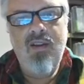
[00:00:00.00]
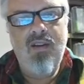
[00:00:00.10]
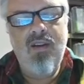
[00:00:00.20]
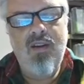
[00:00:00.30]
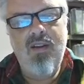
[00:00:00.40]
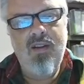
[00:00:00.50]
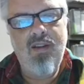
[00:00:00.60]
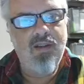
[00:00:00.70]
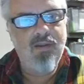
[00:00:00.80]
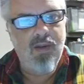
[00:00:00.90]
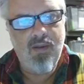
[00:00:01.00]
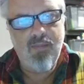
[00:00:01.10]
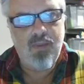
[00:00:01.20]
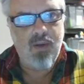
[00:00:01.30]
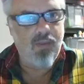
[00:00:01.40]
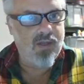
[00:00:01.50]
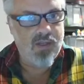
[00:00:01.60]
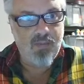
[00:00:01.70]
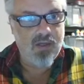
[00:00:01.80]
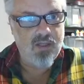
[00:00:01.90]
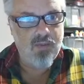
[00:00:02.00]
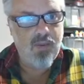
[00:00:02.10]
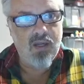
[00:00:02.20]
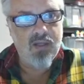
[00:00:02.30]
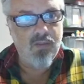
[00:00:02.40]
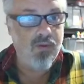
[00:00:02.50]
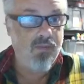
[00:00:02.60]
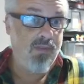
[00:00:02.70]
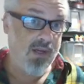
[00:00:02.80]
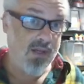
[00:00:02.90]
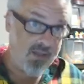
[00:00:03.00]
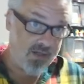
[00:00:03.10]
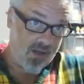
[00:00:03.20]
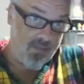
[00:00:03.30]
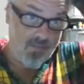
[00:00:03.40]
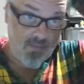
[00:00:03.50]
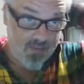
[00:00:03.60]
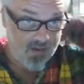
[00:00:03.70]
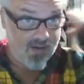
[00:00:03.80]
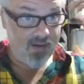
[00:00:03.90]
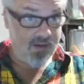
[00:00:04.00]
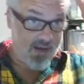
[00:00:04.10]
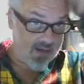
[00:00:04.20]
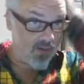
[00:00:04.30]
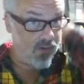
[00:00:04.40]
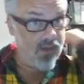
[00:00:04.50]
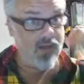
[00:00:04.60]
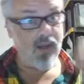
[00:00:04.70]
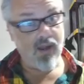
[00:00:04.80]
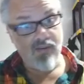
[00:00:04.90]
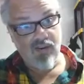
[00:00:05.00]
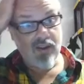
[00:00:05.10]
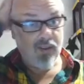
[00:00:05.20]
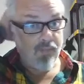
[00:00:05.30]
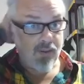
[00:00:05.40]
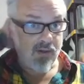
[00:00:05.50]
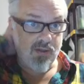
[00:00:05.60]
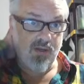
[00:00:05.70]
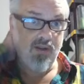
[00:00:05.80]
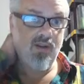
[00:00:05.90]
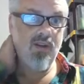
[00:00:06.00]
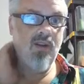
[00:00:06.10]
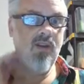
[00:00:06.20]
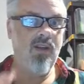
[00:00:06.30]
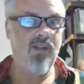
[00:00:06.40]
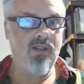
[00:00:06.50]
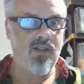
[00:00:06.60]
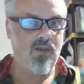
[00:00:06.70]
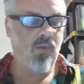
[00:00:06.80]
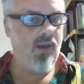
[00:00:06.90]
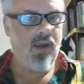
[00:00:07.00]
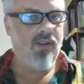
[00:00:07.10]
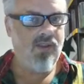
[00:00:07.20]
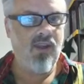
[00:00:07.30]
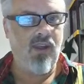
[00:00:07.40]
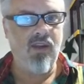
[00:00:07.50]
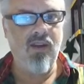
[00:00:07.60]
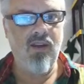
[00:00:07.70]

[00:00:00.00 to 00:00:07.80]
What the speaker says: pretty much as possible, because I'm a naturally non-violent person. It's the way I think.